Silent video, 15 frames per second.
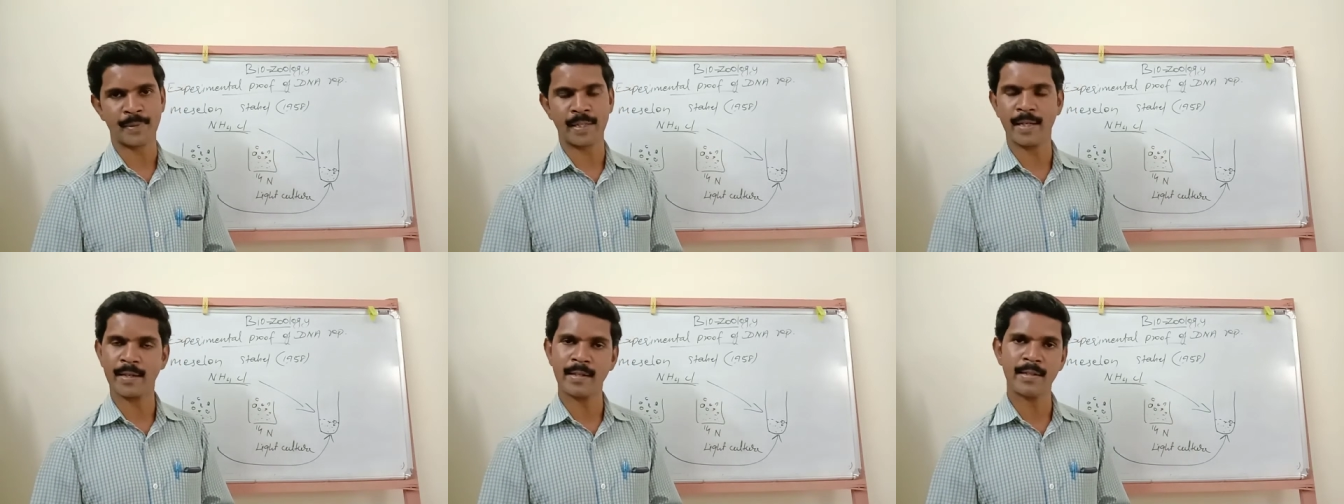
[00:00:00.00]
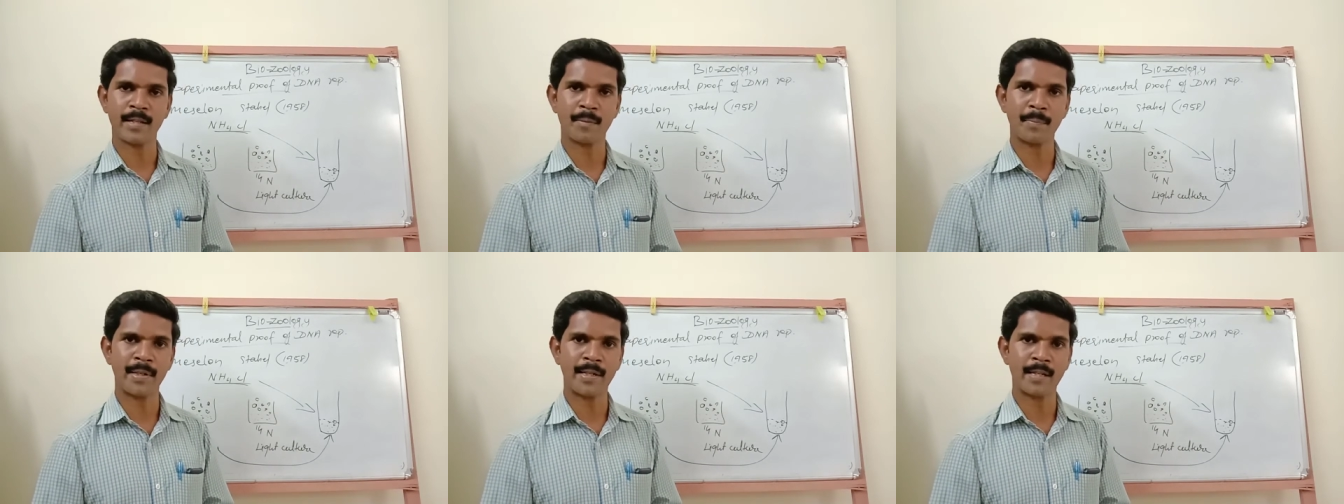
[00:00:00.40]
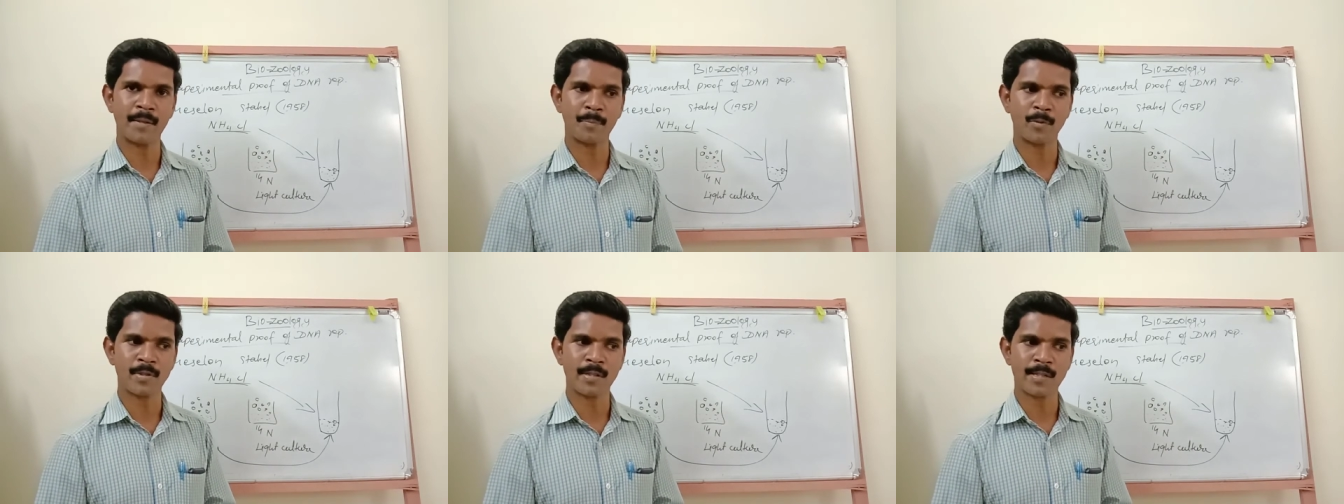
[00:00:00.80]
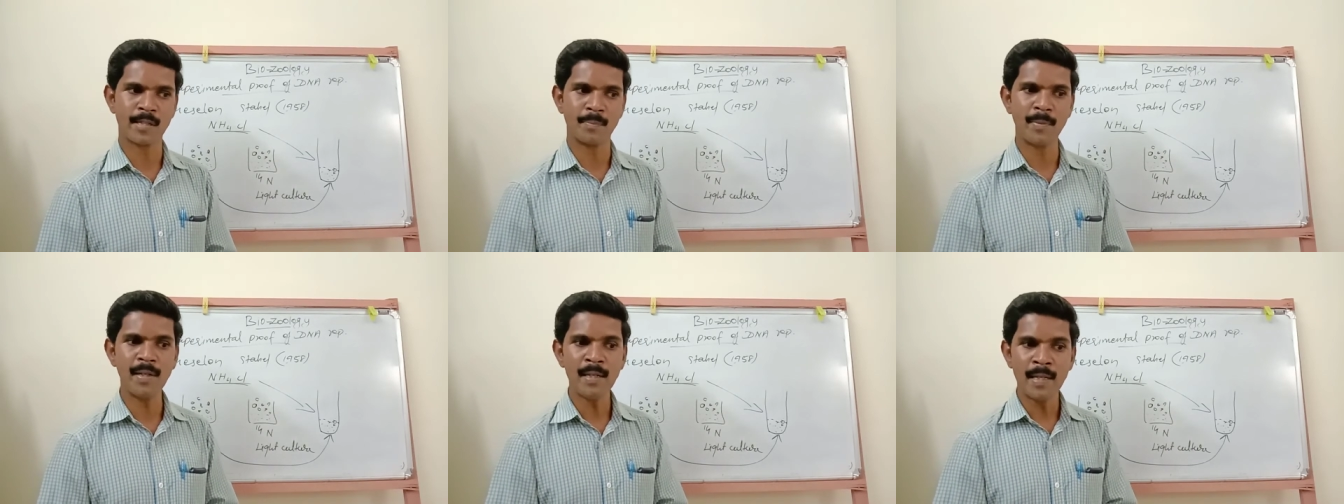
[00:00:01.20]
Here intermediate
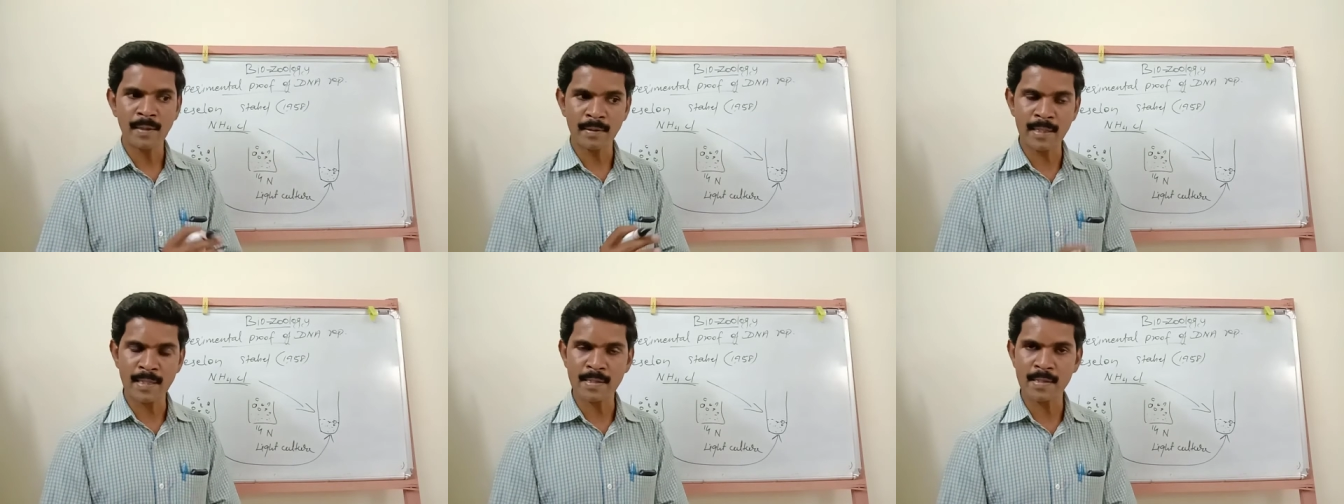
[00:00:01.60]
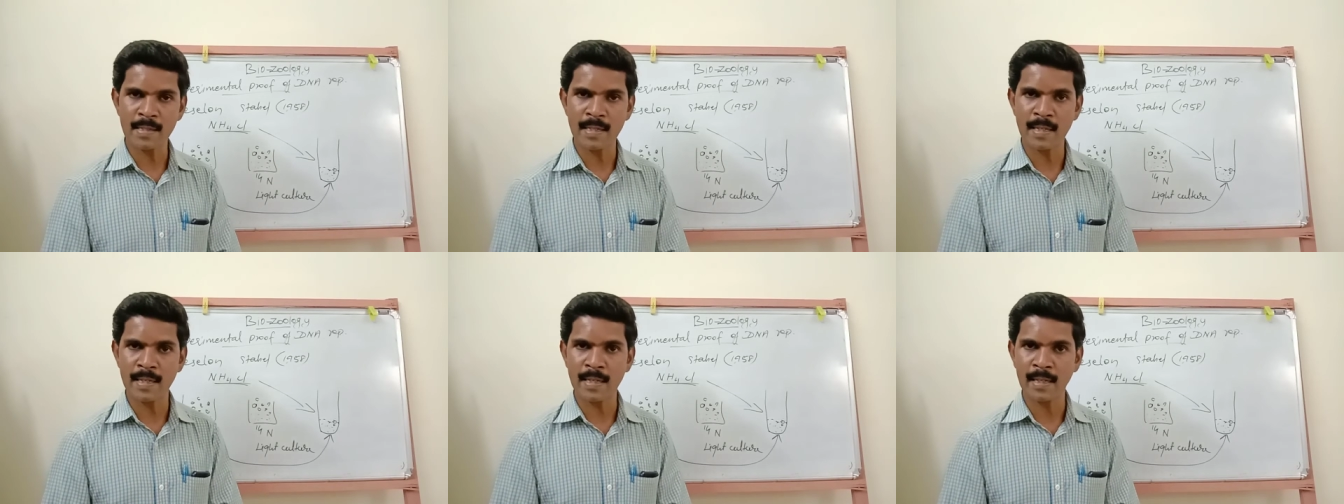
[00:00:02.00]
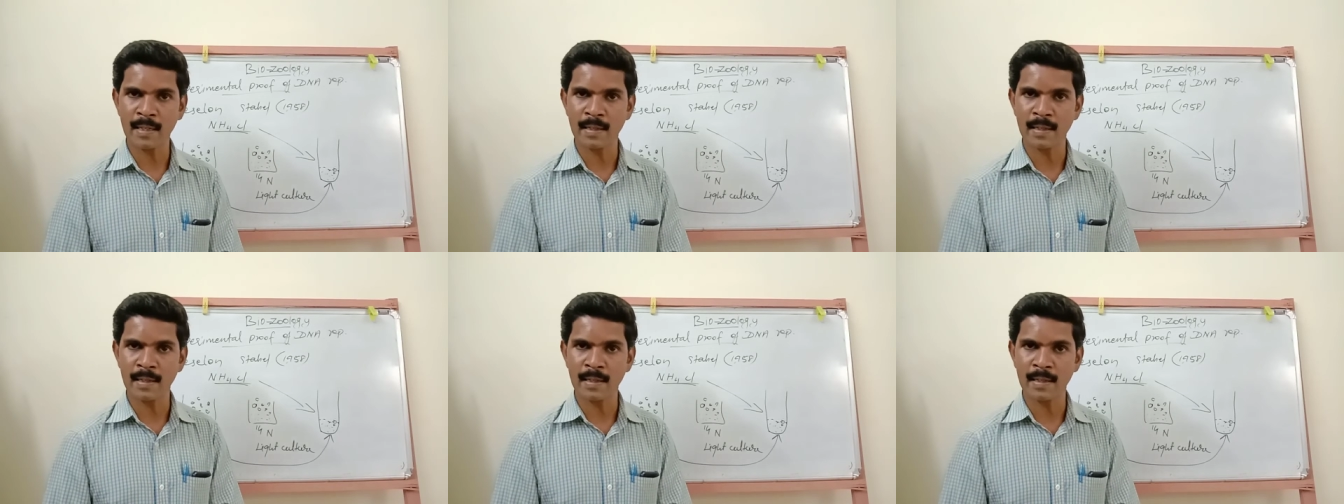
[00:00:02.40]
position means this DNA